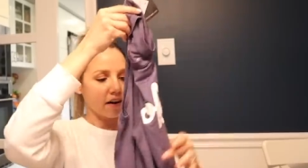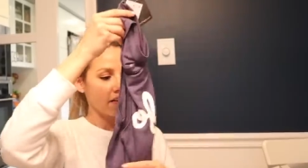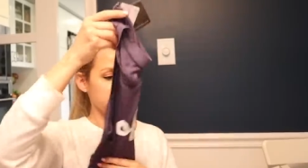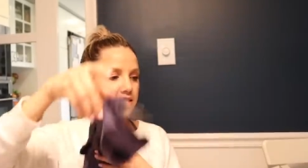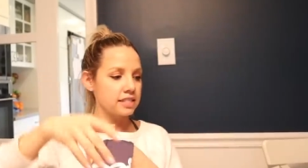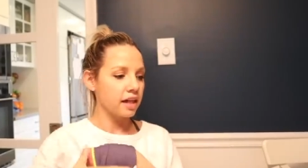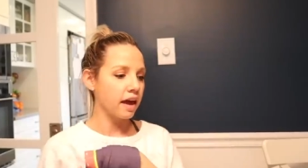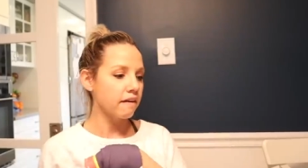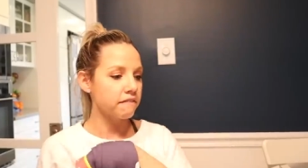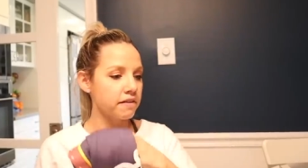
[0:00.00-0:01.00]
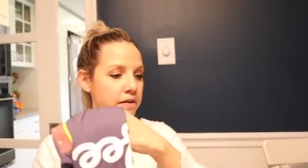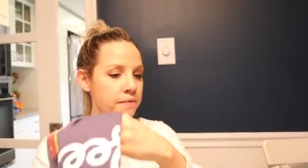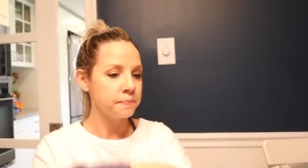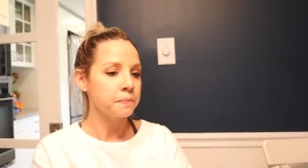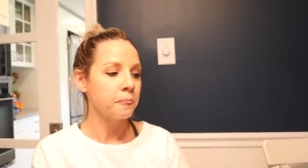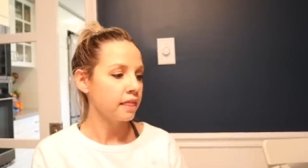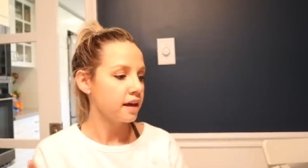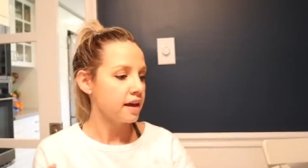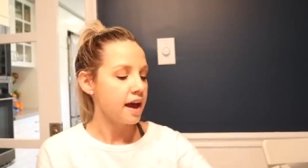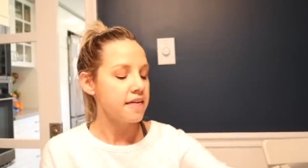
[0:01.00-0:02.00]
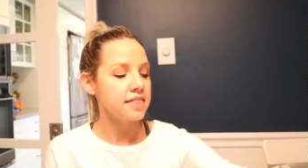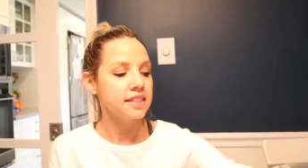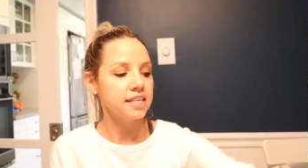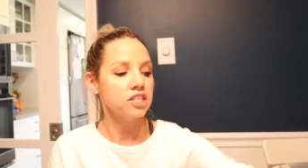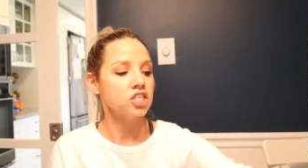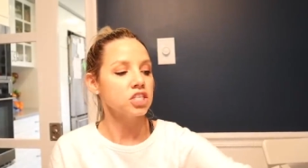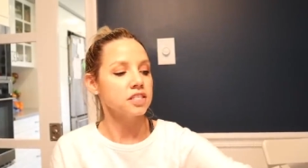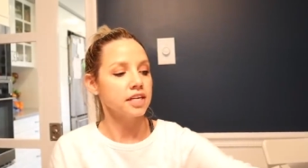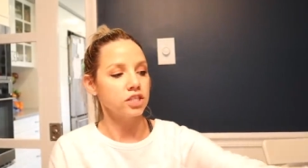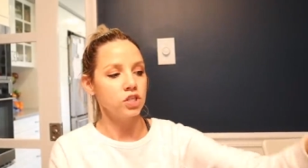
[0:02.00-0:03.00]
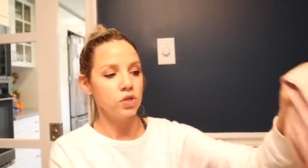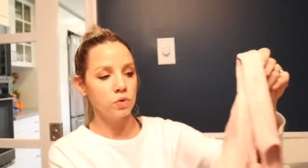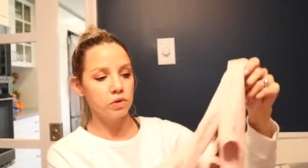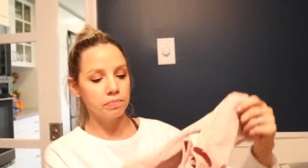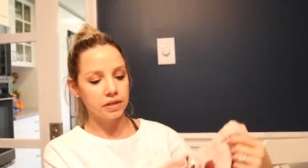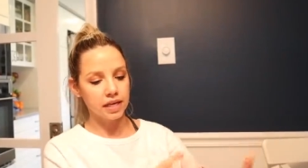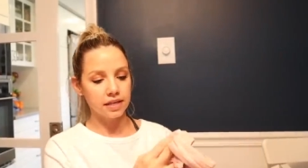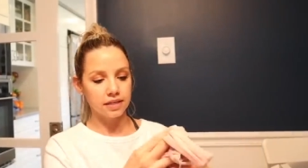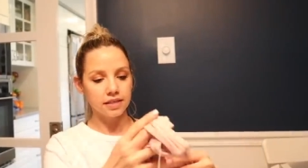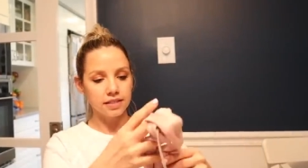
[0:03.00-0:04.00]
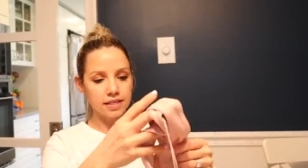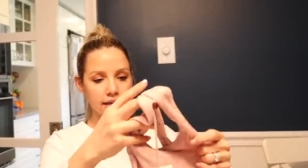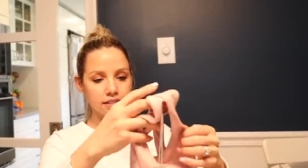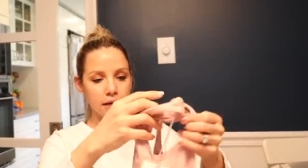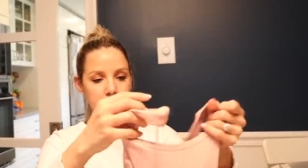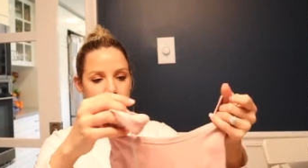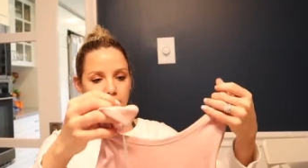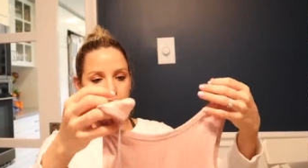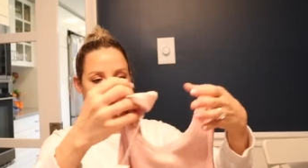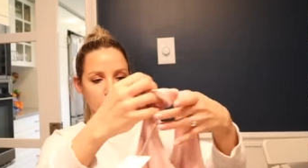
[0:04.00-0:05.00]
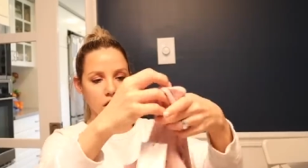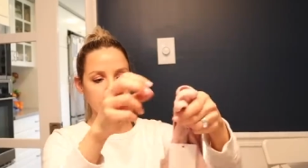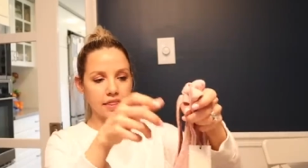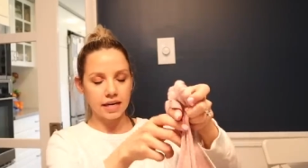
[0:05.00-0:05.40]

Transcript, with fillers: coffee is life. And then these are just like two plain tank tops. I can kind of go with